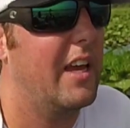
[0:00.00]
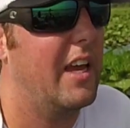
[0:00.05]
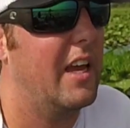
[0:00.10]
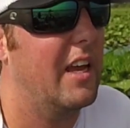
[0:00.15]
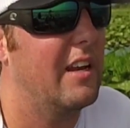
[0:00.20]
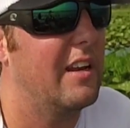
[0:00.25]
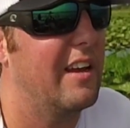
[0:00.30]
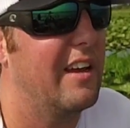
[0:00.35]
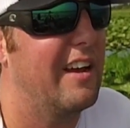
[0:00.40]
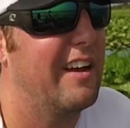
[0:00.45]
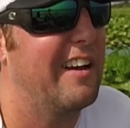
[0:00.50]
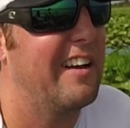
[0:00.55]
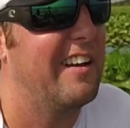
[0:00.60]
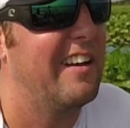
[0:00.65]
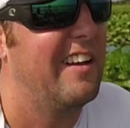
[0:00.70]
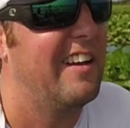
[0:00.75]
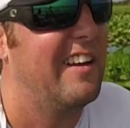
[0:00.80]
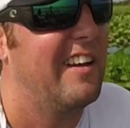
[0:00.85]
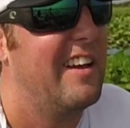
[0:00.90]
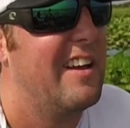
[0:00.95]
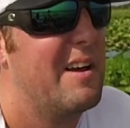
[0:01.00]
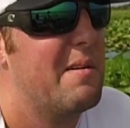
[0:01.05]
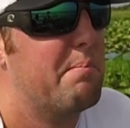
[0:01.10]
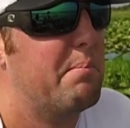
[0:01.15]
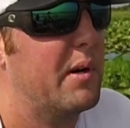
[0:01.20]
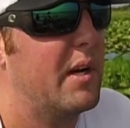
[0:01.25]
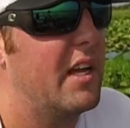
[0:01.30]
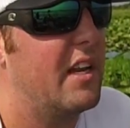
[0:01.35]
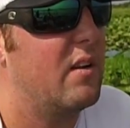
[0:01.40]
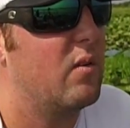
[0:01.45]
And
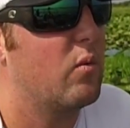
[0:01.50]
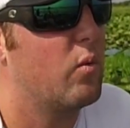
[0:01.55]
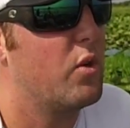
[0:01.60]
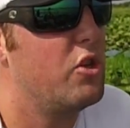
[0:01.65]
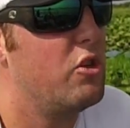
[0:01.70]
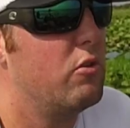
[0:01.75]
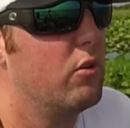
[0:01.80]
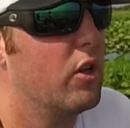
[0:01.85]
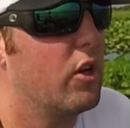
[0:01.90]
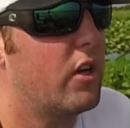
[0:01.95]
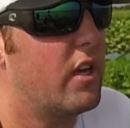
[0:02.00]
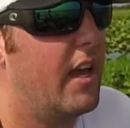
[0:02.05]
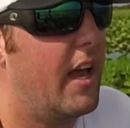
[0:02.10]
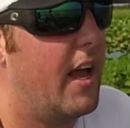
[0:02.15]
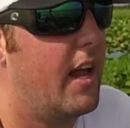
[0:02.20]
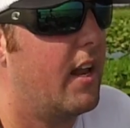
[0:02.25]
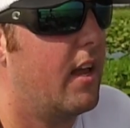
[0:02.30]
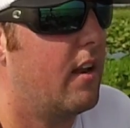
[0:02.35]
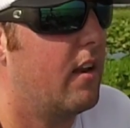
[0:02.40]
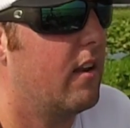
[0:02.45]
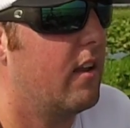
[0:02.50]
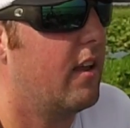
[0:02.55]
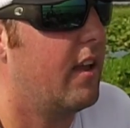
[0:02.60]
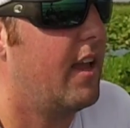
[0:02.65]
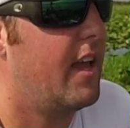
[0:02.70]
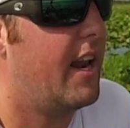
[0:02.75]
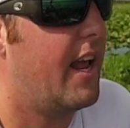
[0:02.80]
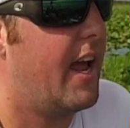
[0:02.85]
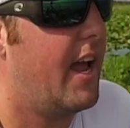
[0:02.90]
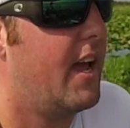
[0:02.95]
but when you look at it,
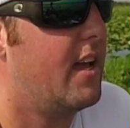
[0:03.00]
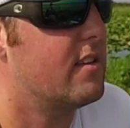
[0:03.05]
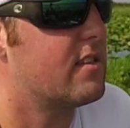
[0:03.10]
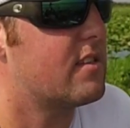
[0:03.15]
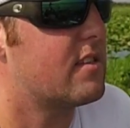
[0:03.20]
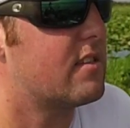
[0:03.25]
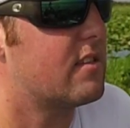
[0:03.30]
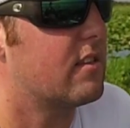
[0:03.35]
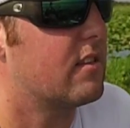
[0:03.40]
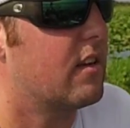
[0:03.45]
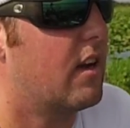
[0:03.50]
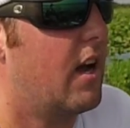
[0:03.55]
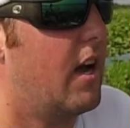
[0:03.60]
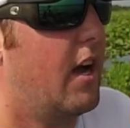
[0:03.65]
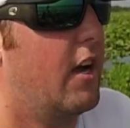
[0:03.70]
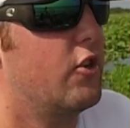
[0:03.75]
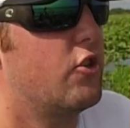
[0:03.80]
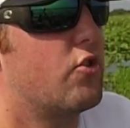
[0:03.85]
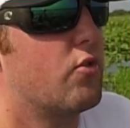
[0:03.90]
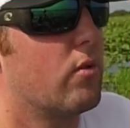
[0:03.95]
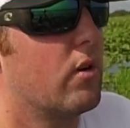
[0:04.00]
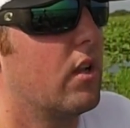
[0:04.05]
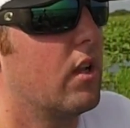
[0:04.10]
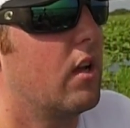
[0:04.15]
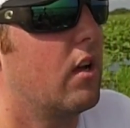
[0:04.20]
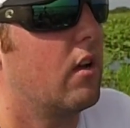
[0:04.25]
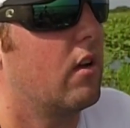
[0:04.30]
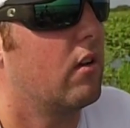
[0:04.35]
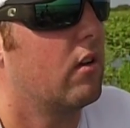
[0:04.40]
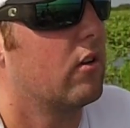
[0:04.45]
it has
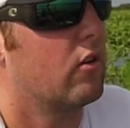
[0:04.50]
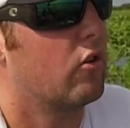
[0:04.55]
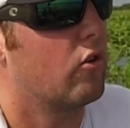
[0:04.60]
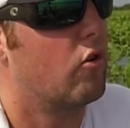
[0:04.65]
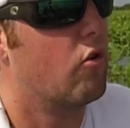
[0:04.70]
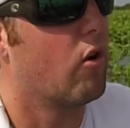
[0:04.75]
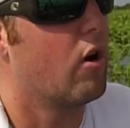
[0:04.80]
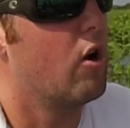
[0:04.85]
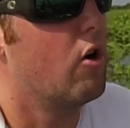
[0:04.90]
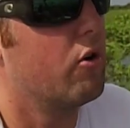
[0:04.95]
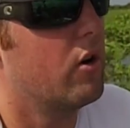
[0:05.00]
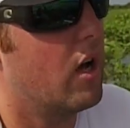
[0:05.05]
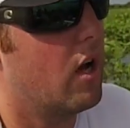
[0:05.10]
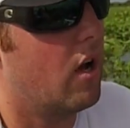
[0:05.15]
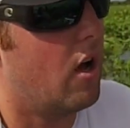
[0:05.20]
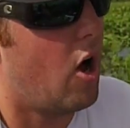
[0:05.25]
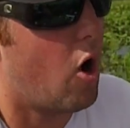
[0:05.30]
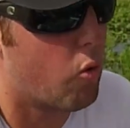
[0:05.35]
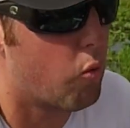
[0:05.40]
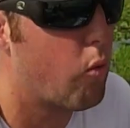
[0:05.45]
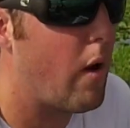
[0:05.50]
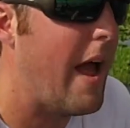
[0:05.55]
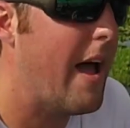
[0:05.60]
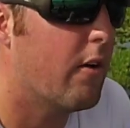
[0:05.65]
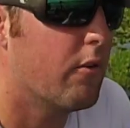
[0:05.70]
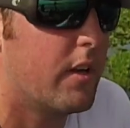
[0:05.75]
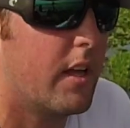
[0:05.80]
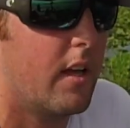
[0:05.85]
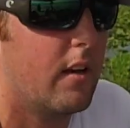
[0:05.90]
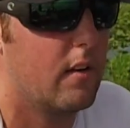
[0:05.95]
hydrilla grown
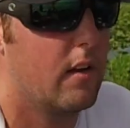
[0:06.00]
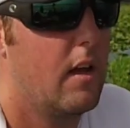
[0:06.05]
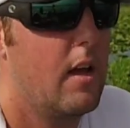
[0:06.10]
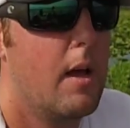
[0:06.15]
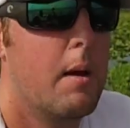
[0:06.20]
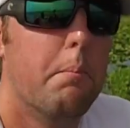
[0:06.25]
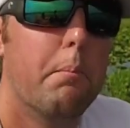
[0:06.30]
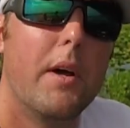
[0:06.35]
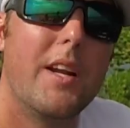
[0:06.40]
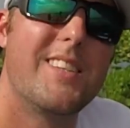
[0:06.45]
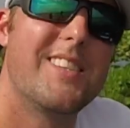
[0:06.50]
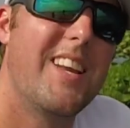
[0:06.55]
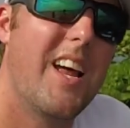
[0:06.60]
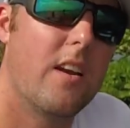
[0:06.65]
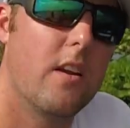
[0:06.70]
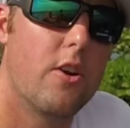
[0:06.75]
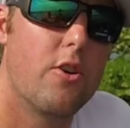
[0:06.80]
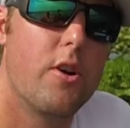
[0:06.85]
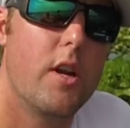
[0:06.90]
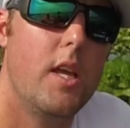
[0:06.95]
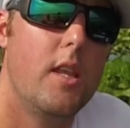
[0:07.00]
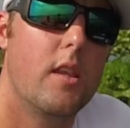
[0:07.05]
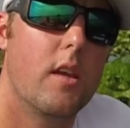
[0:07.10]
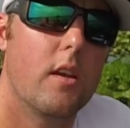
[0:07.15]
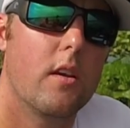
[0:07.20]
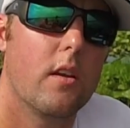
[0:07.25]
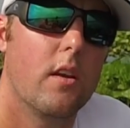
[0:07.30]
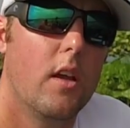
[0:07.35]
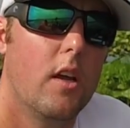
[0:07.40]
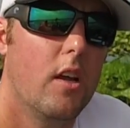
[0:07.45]
around it, but it's not underneath
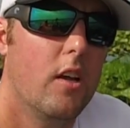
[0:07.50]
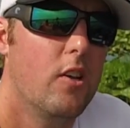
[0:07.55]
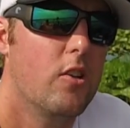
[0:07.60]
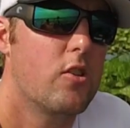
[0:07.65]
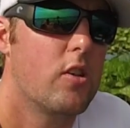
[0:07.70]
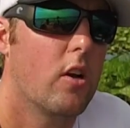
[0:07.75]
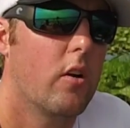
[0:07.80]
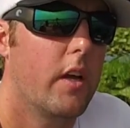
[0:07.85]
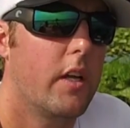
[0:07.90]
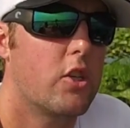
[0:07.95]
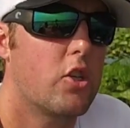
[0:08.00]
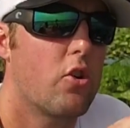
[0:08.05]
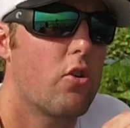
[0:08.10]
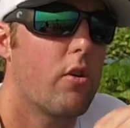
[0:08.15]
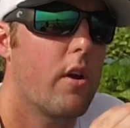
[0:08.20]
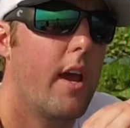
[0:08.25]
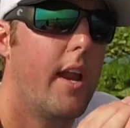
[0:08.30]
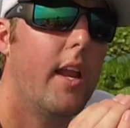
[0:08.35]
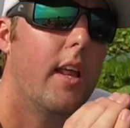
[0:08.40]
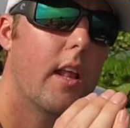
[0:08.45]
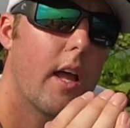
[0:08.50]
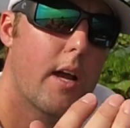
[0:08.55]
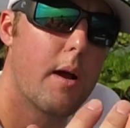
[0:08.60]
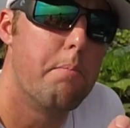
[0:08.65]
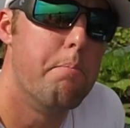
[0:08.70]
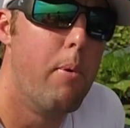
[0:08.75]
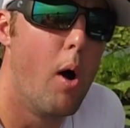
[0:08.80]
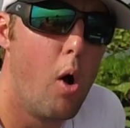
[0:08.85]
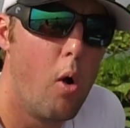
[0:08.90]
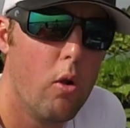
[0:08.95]
it. So it's creating like
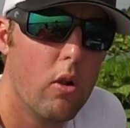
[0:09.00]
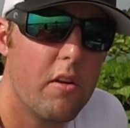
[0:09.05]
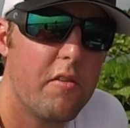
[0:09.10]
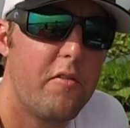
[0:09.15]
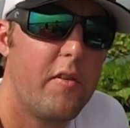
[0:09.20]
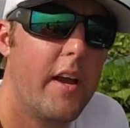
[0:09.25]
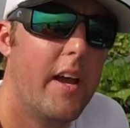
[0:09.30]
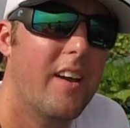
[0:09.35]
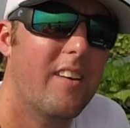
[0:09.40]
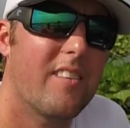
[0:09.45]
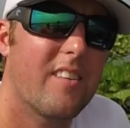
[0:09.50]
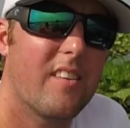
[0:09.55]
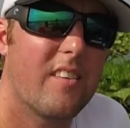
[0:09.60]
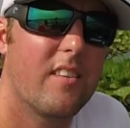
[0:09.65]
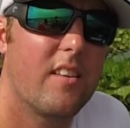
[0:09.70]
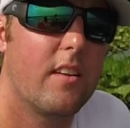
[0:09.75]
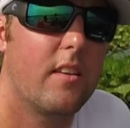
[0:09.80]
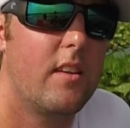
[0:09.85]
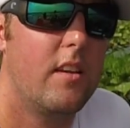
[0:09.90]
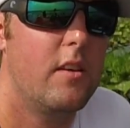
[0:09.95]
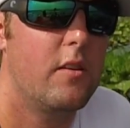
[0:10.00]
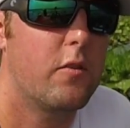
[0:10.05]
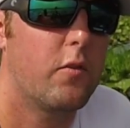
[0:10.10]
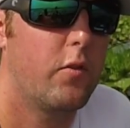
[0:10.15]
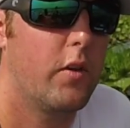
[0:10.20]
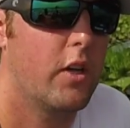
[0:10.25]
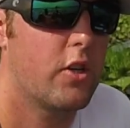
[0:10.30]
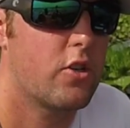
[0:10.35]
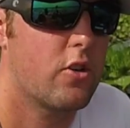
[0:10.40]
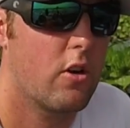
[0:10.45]
a bowl effect that these
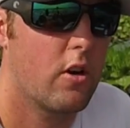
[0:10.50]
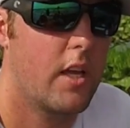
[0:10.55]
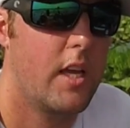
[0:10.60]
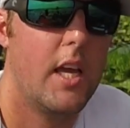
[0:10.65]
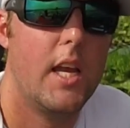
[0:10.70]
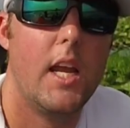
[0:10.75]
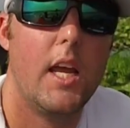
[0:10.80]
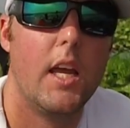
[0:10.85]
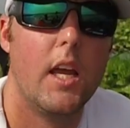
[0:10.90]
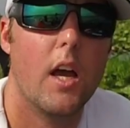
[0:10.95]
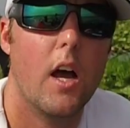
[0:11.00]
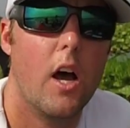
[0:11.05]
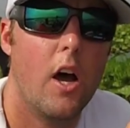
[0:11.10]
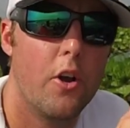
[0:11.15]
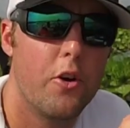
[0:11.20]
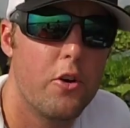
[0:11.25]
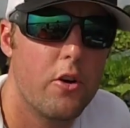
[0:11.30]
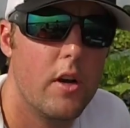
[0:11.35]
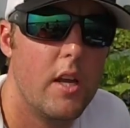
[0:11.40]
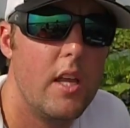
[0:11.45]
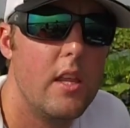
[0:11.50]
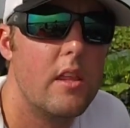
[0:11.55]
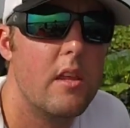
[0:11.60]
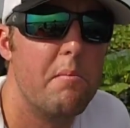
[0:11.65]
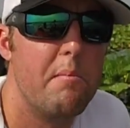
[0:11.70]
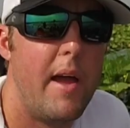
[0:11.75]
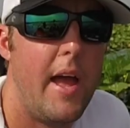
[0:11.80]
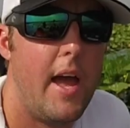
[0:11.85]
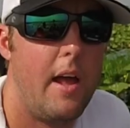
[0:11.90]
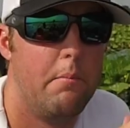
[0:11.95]
fish are getting underneath
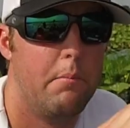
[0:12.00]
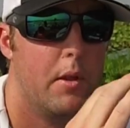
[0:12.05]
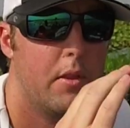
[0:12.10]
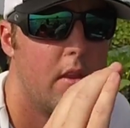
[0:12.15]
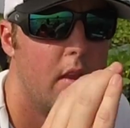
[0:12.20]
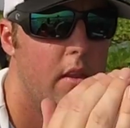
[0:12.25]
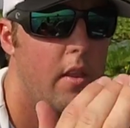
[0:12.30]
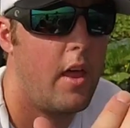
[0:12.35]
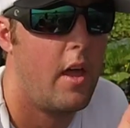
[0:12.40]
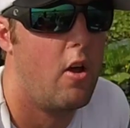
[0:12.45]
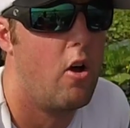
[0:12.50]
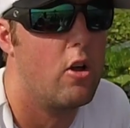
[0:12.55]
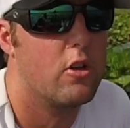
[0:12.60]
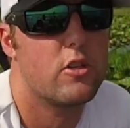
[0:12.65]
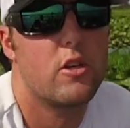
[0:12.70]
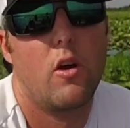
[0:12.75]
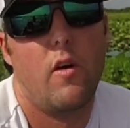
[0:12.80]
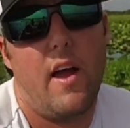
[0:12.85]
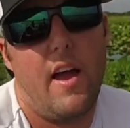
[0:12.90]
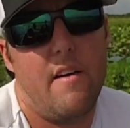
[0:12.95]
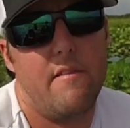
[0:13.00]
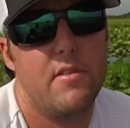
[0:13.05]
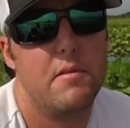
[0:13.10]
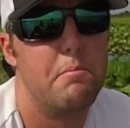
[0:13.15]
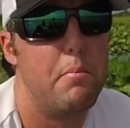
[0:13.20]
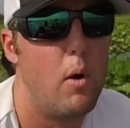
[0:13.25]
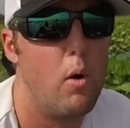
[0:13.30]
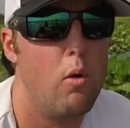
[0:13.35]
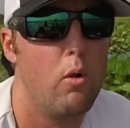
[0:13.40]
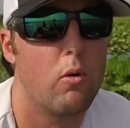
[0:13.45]
the mat, but then they also have the
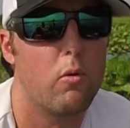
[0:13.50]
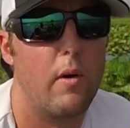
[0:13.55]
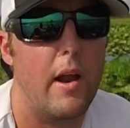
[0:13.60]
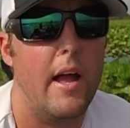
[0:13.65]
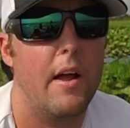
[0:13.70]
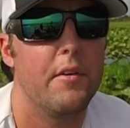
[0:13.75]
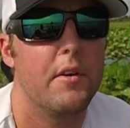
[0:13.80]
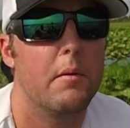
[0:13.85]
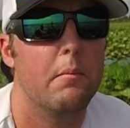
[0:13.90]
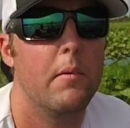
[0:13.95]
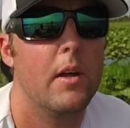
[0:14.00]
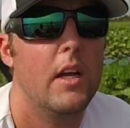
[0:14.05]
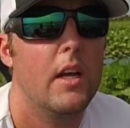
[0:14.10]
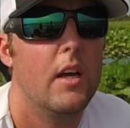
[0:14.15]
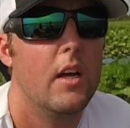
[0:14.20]
bowl around them.